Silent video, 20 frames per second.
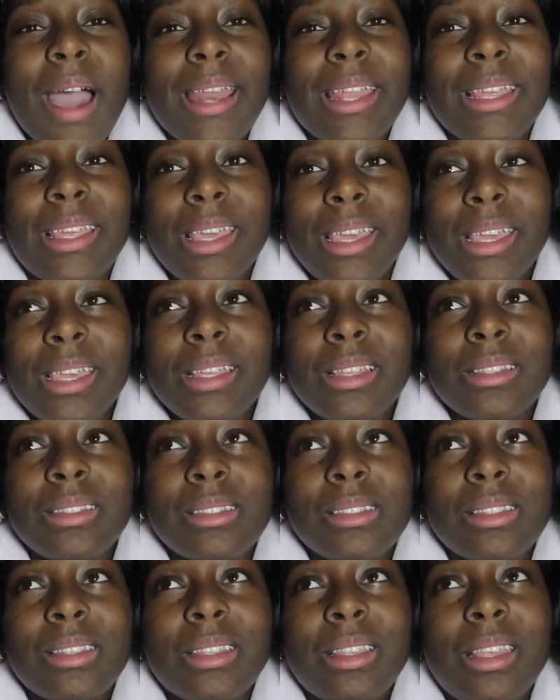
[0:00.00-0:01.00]
how to get
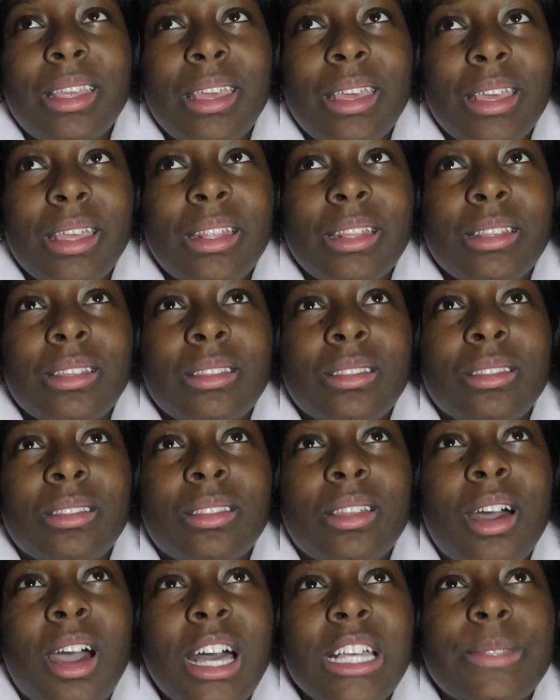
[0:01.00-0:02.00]
in
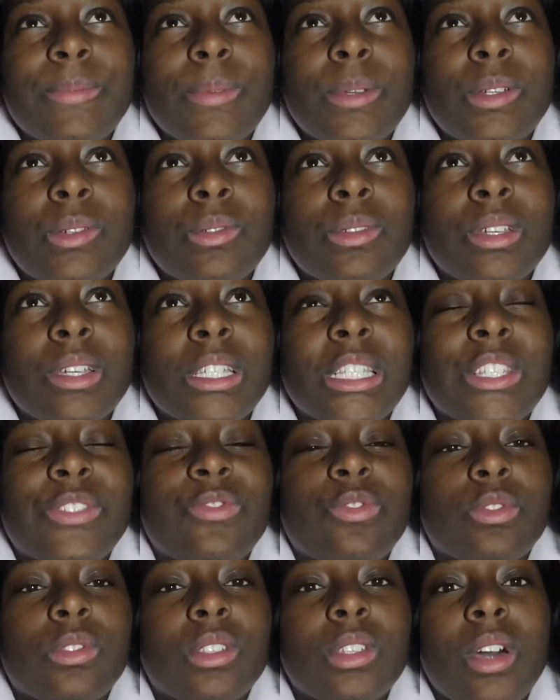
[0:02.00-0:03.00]
the hospital is
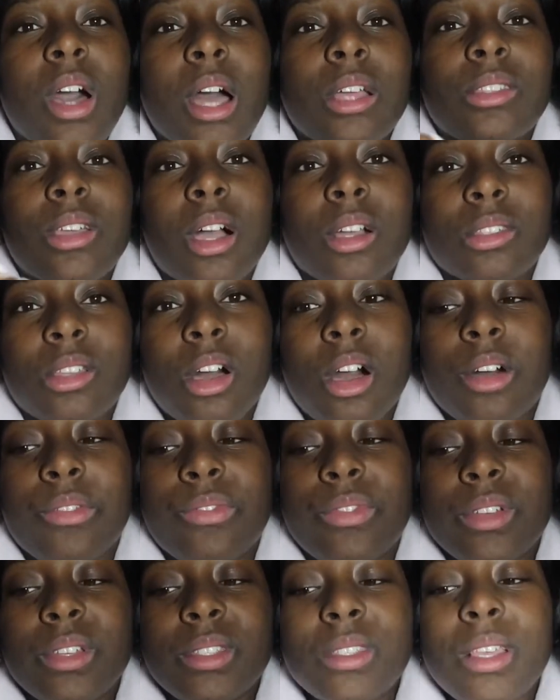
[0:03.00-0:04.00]
to our doctor
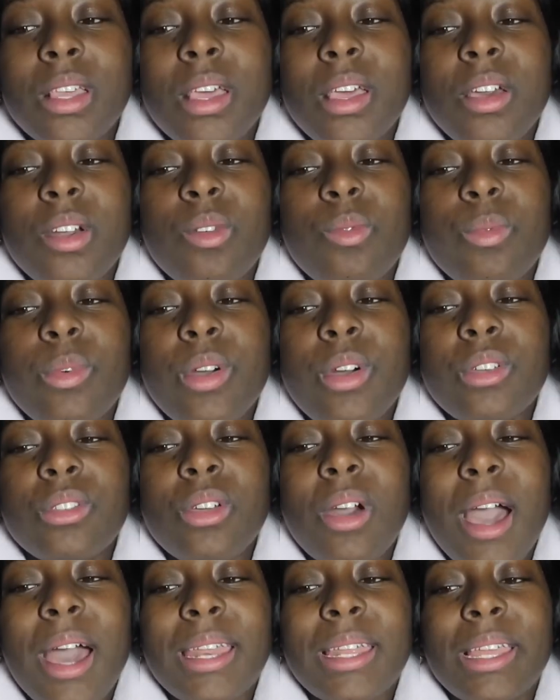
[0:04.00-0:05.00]
office. We don't
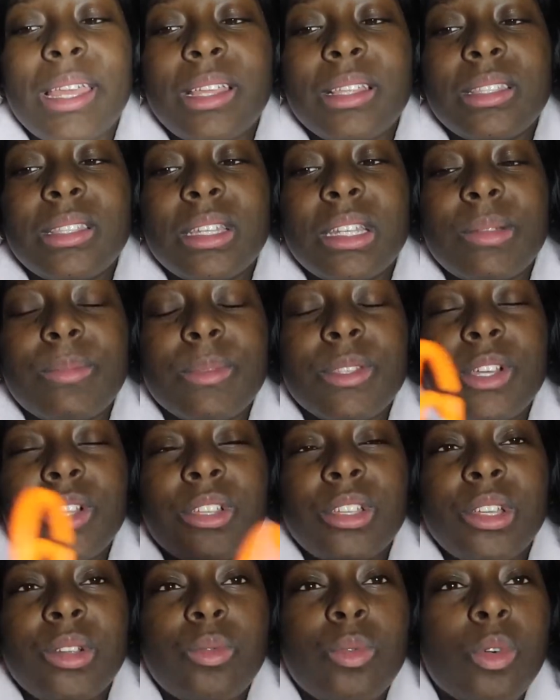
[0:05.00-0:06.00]
know how to get to the
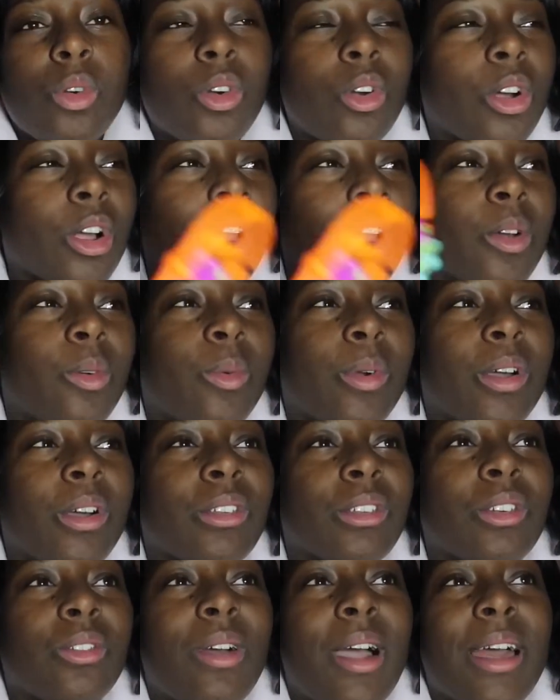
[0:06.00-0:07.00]
maternity ward. We
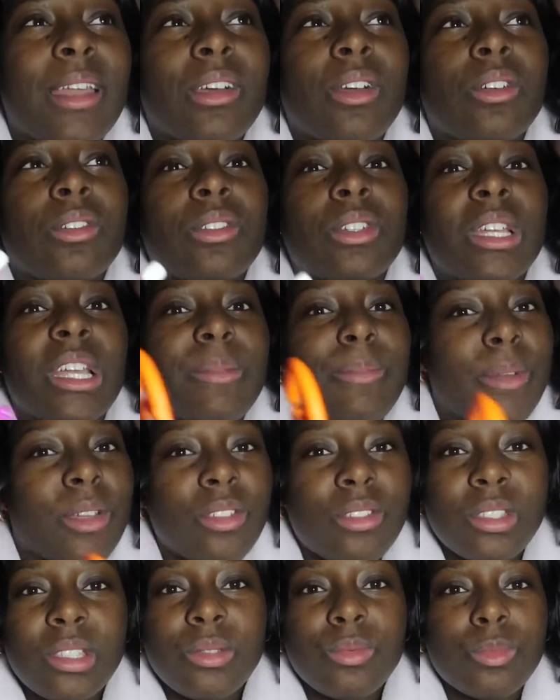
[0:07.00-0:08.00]
don't know how to go to the
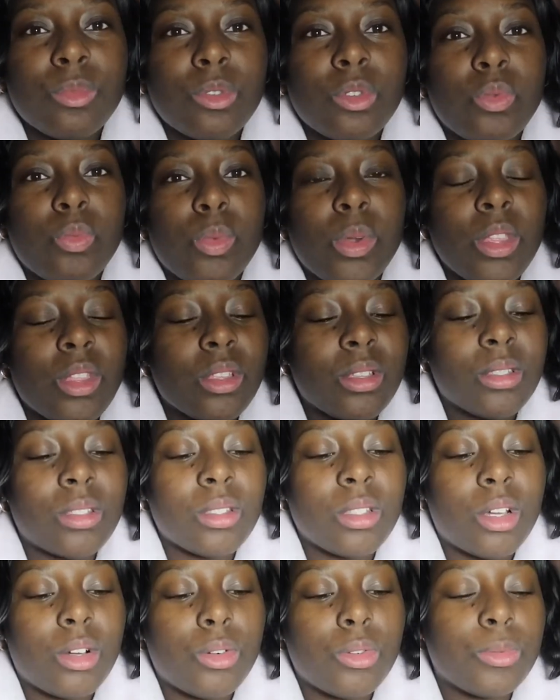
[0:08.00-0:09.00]
emergency room. We just
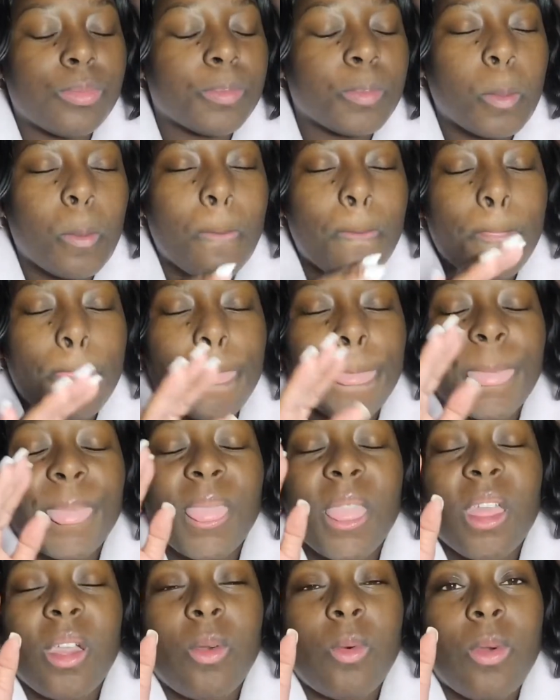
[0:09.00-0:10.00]
know
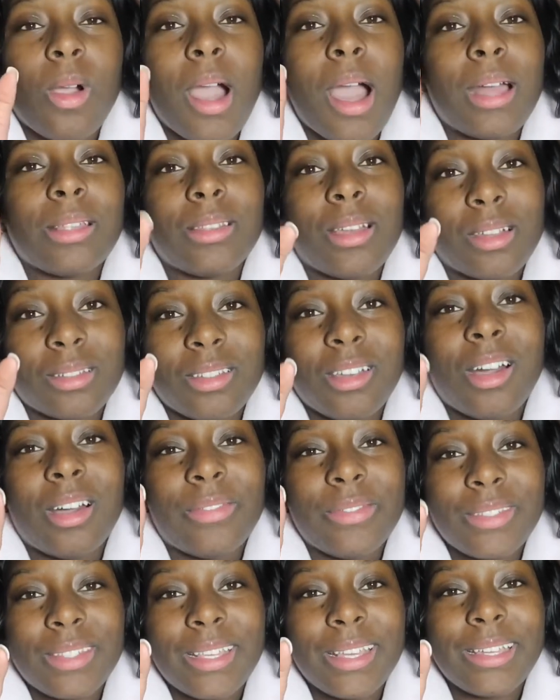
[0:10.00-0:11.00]
where our doctor
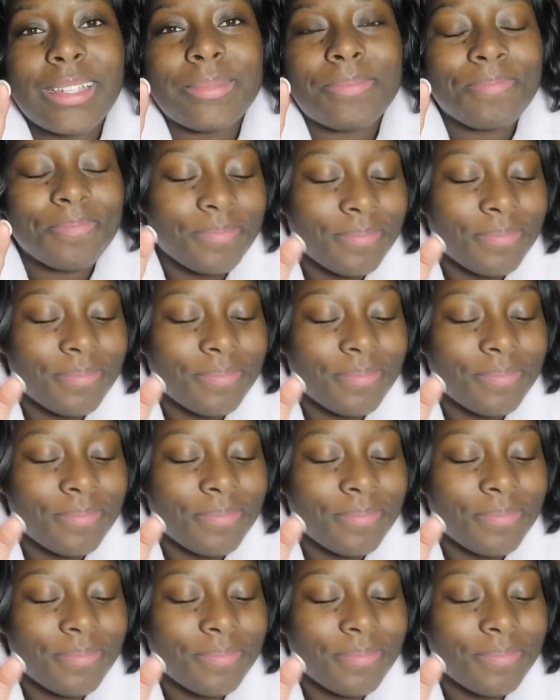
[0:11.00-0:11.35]
office at.